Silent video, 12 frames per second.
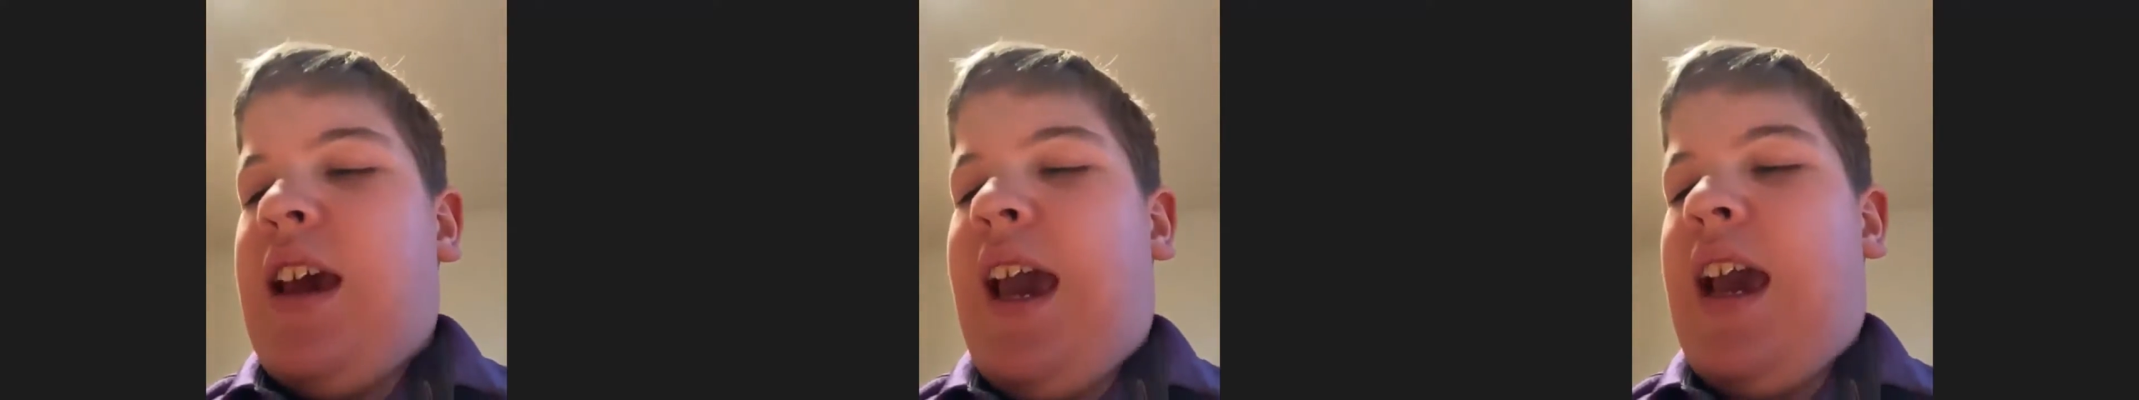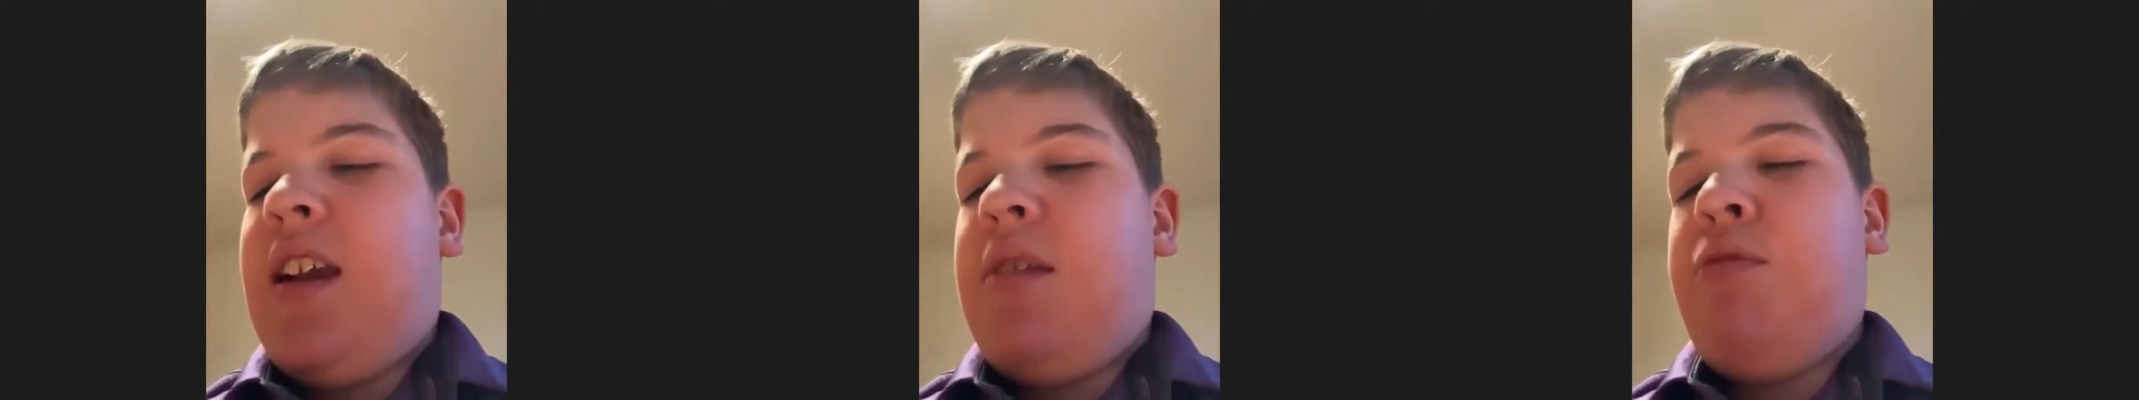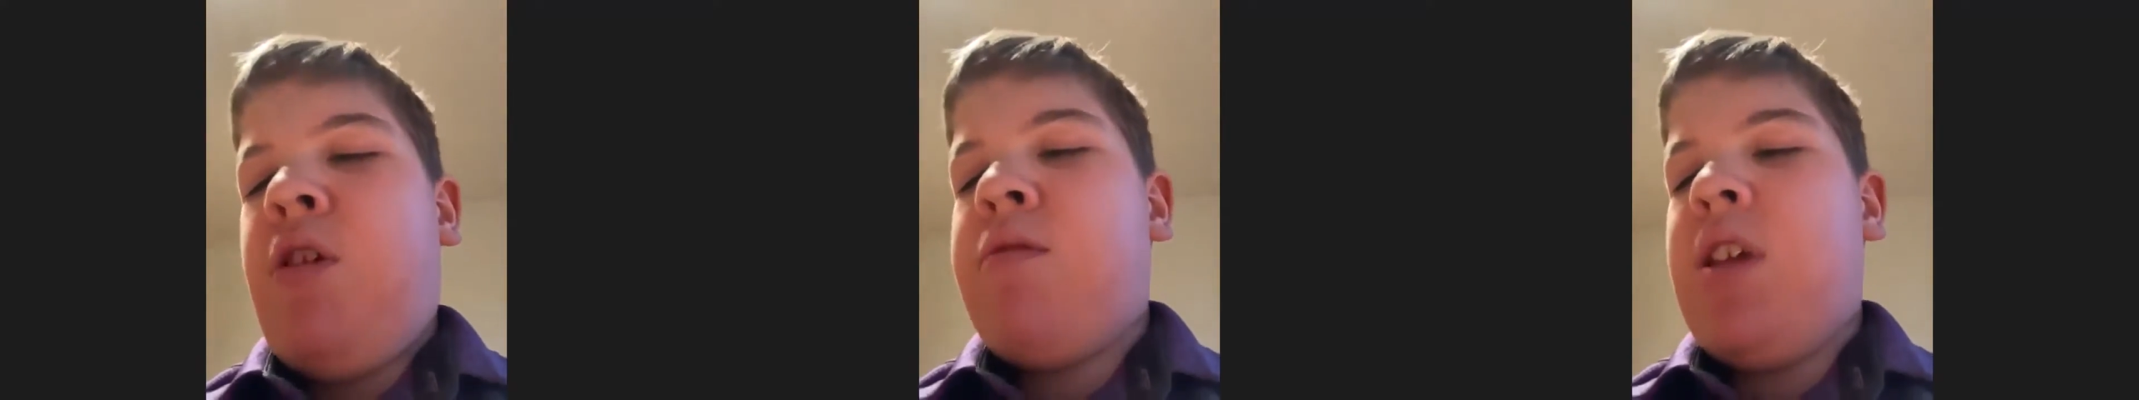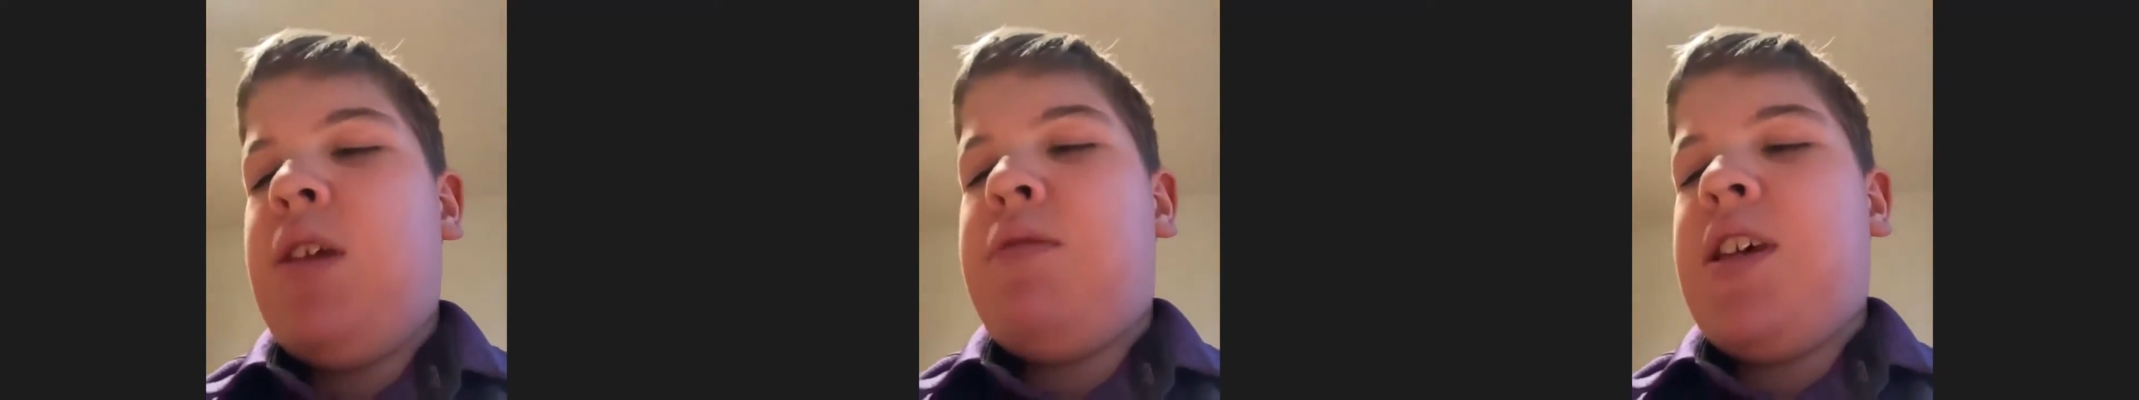And
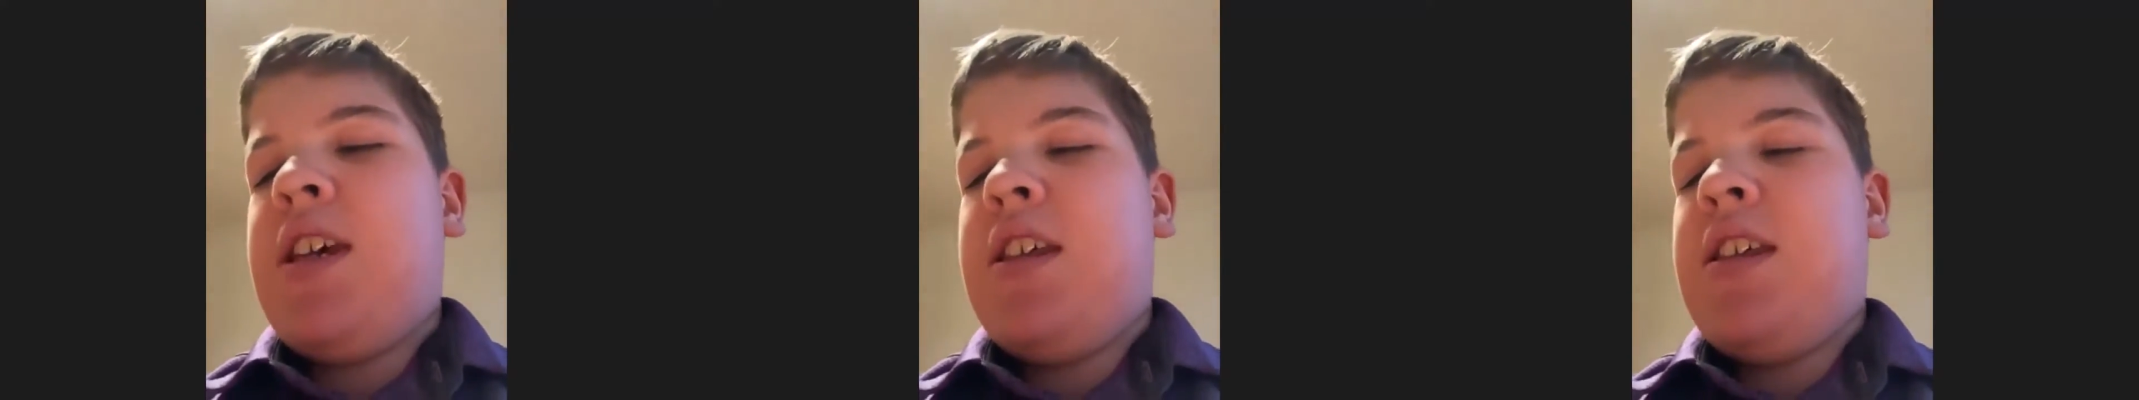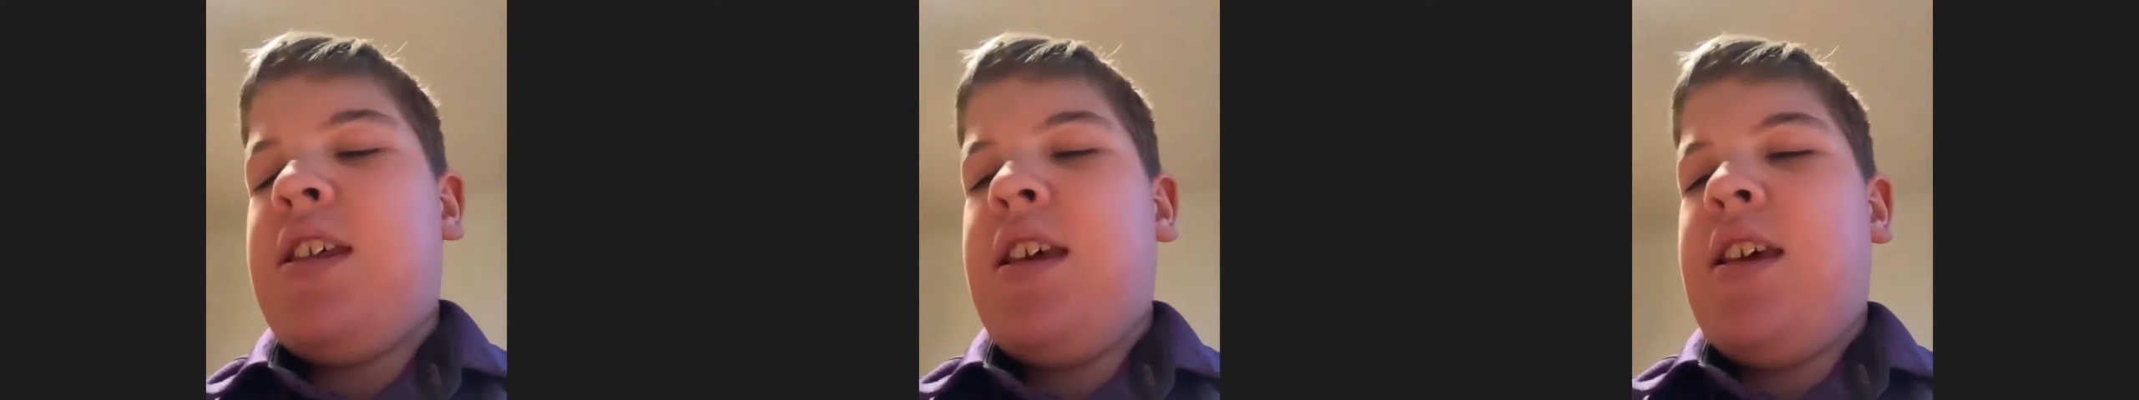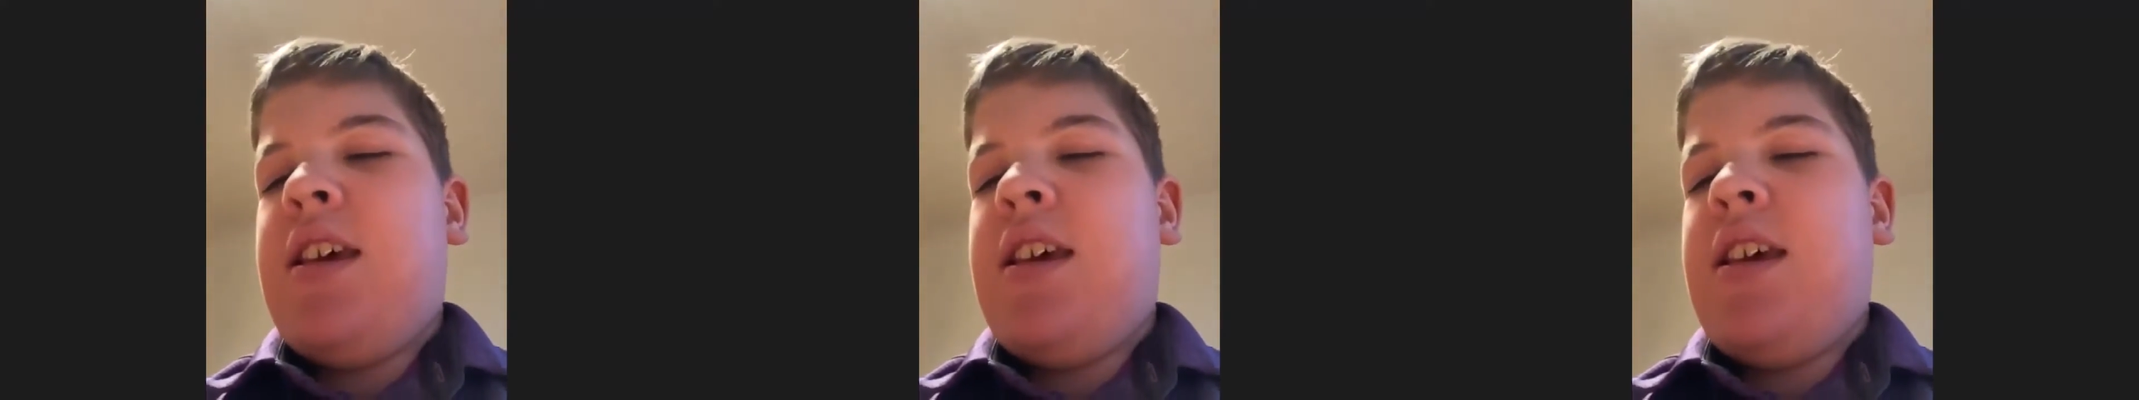probably because